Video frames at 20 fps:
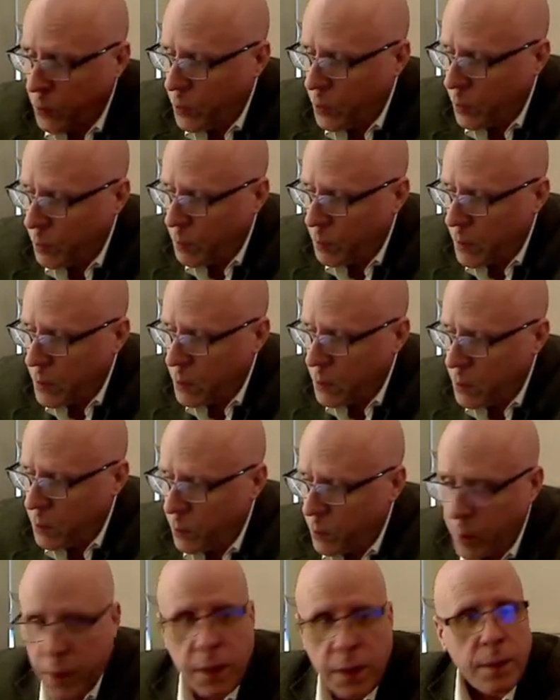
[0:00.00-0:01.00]
you get minus
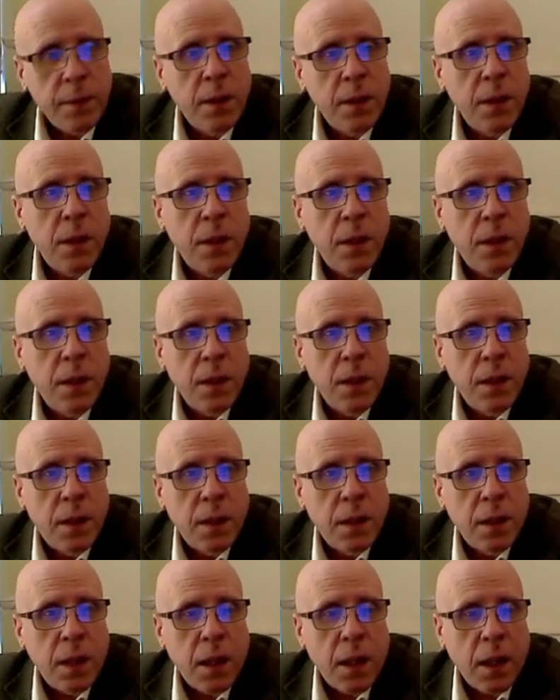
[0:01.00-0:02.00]
3.
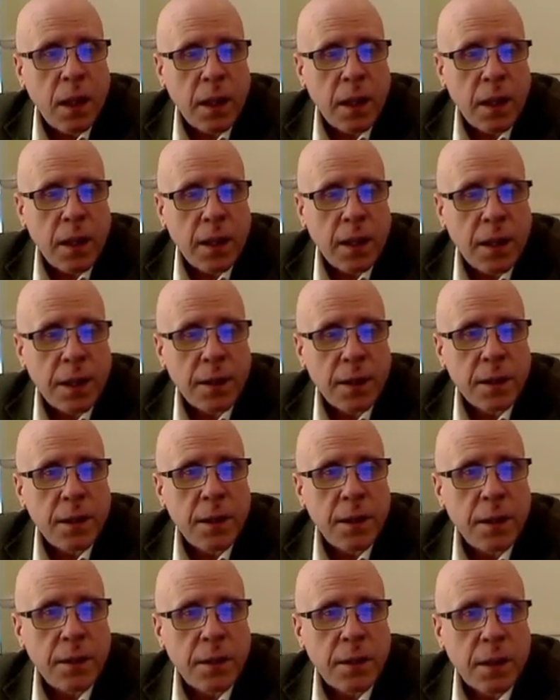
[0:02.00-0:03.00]
And
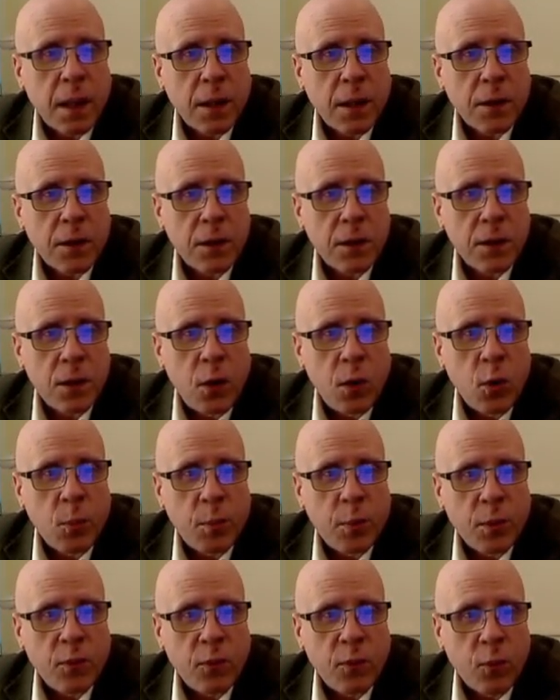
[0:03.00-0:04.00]
it's got a slope
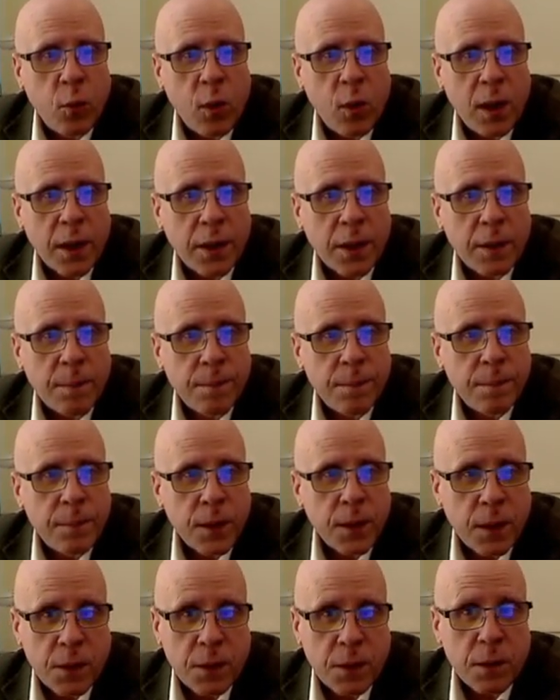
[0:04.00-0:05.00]
of 1,
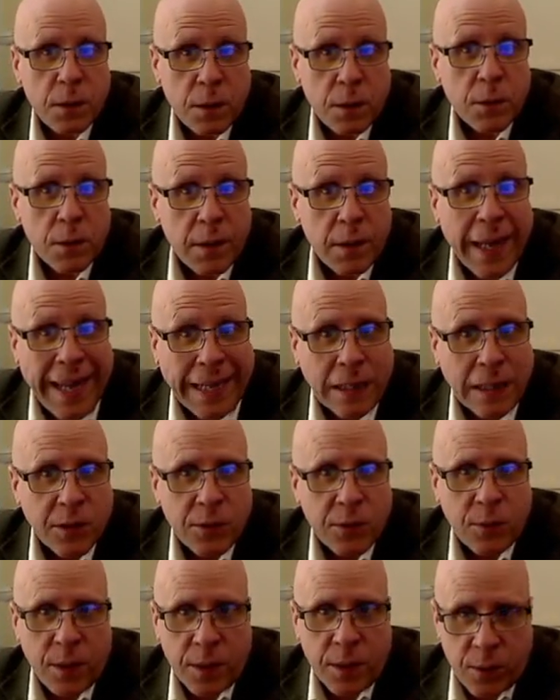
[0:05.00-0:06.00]
because it's just x,
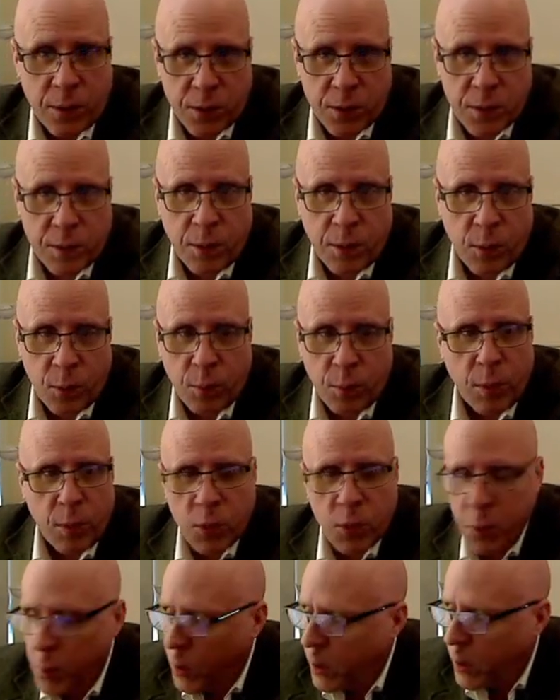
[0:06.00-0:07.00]
right? There's no
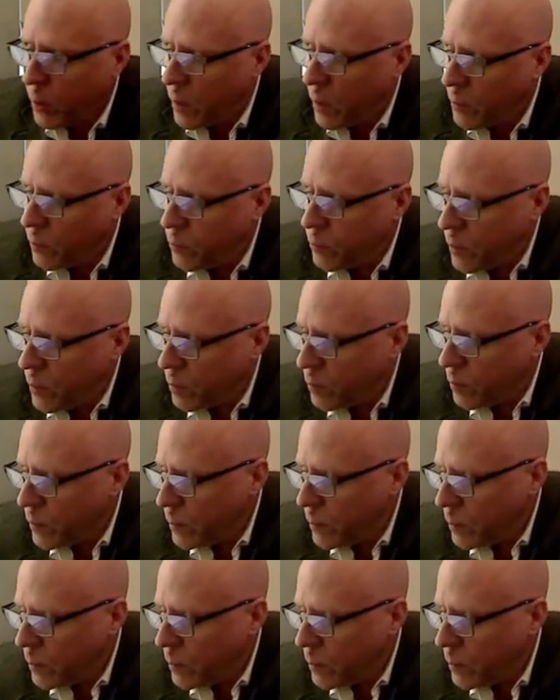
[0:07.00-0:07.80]
multiplier out in front of it.